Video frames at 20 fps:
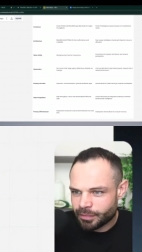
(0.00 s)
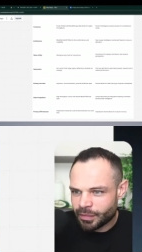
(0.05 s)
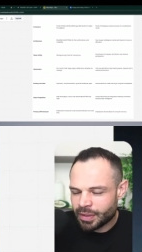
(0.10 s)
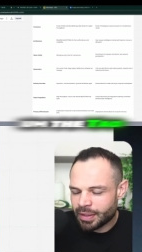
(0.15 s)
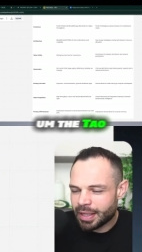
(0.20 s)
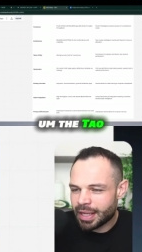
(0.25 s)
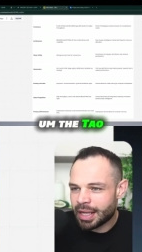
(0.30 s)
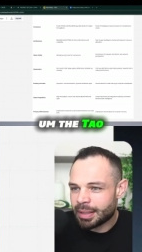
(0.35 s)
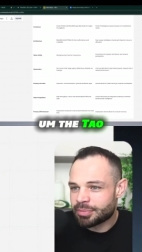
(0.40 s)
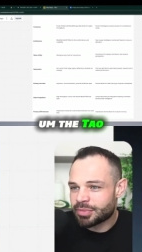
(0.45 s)

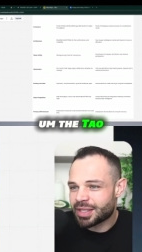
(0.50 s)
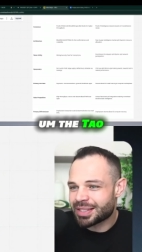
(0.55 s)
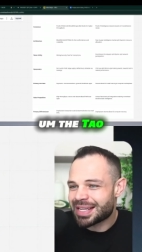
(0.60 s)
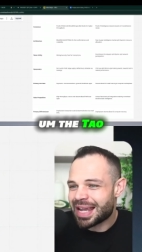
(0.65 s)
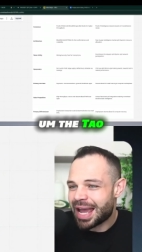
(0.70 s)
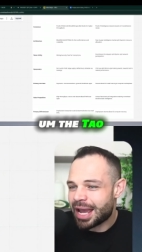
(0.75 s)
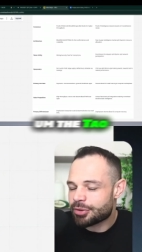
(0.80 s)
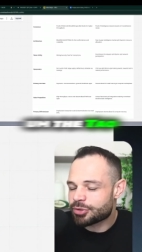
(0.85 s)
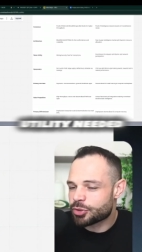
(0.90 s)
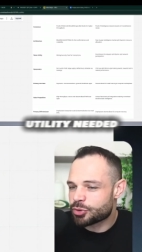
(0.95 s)
um, the
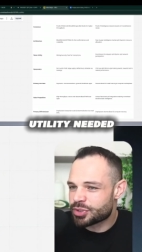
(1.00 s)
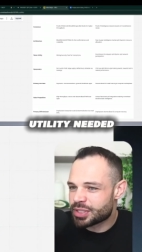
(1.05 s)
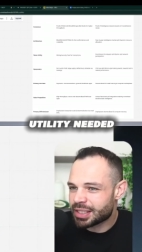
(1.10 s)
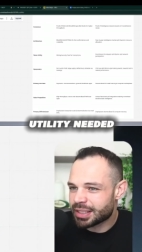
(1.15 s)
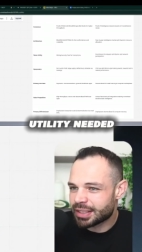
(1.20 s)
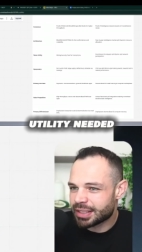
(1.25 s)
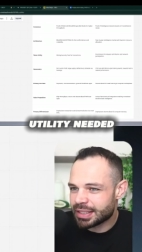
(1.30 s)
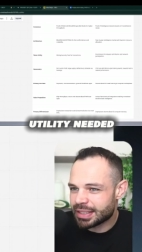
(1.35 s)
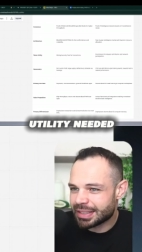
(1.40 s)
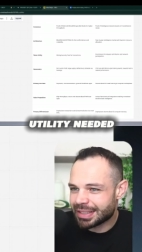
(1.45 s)
TAO
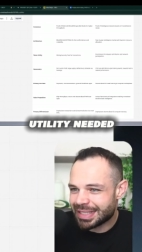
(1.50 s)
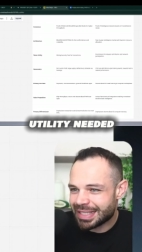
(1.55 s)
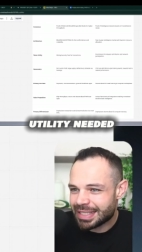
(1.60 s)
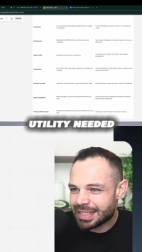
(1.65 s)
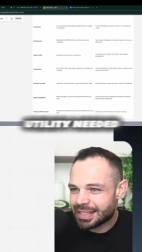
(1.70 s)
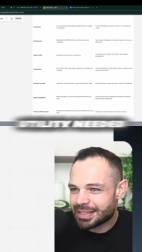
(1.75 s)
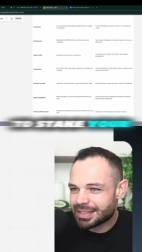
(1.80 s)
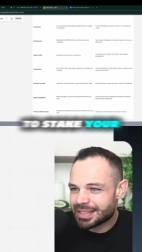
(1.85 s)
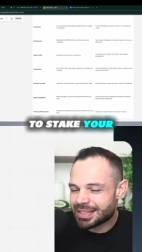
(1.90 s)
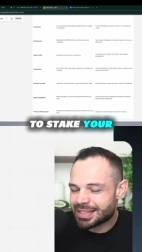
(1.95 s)
utility
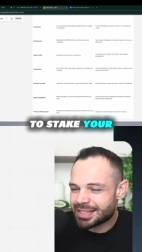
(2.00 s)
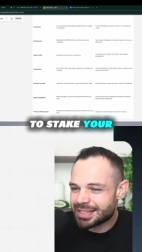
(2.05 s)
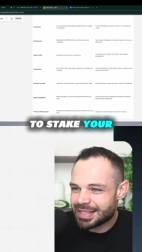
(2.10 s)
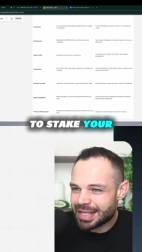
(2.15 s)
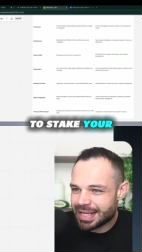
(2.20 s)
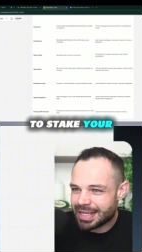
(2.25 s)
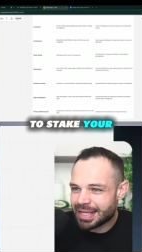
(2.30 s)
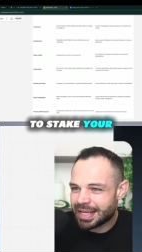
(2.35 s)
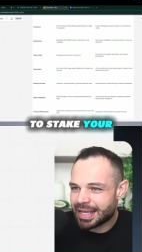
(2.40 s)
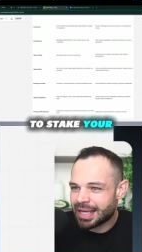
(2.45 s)
needed to
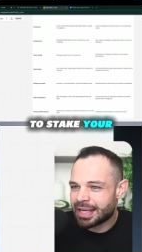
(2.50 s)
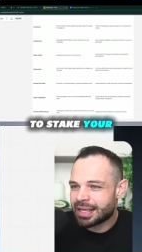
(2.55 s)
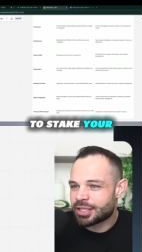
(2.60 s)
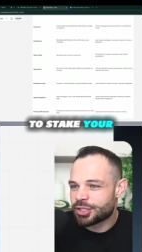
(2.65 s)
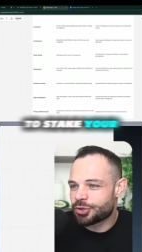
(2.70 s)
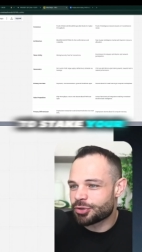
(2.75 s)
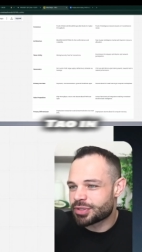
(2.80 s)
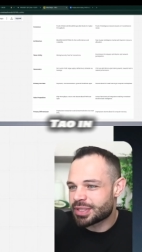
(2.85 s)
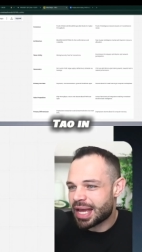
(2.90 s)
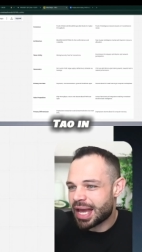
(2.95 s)
stake
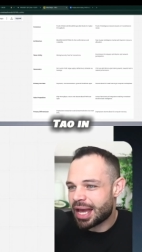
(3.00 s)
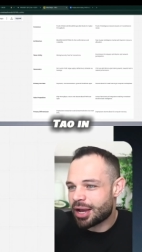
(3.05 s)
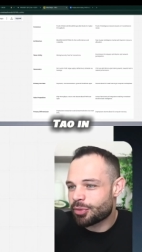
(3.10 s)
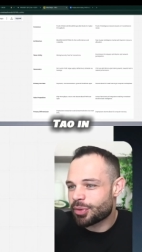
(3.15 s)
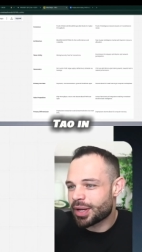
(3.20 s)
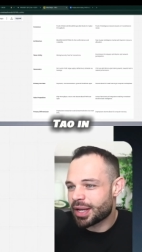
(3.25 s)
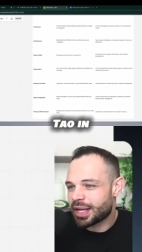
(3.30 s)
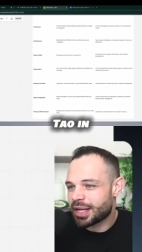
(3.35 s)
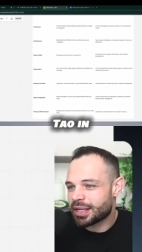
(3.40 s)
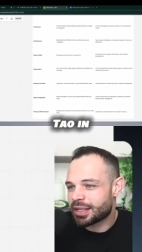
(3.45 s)
your TAO
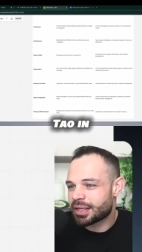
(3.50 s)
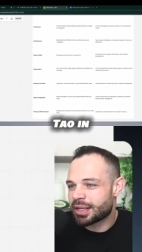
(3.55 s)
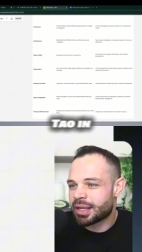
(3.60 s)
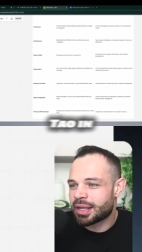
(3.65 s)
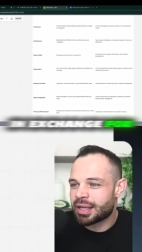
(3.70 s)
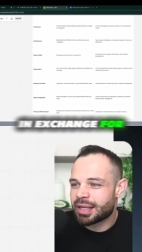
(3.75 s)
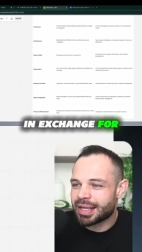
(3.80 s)
in